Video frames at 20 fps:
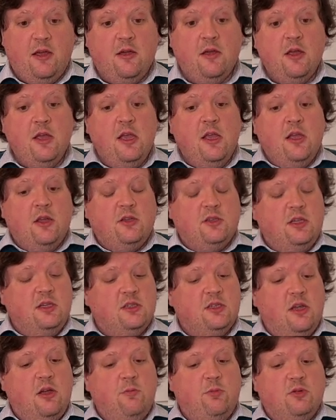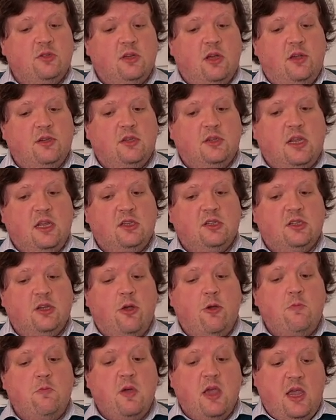because these sample sizes get
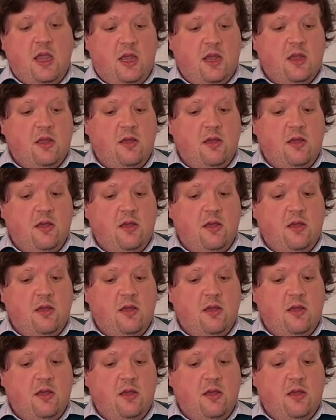so big